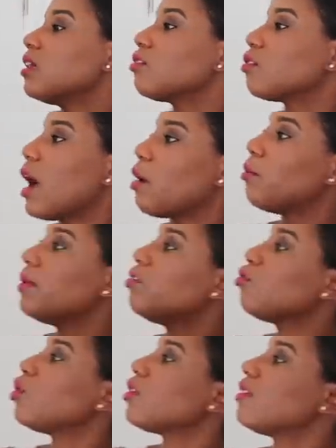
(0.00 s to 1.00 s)
So I will be
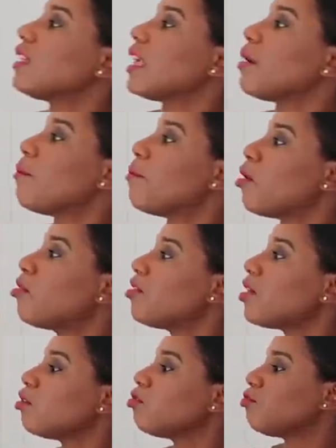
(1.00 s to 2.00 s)
sure to link both of
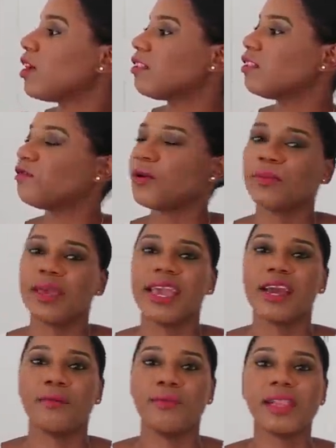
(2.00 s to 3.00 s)
those dresses from
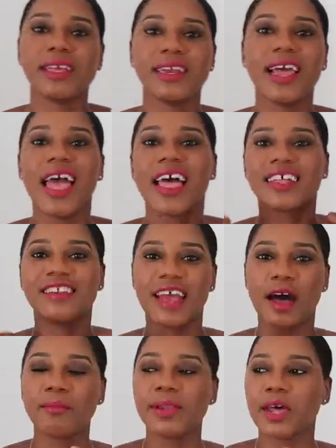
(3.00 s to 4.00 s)
Karen Millen
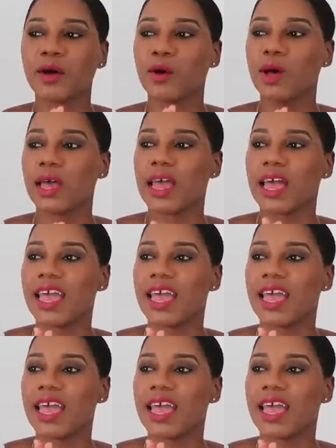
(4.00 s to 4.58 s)
down below,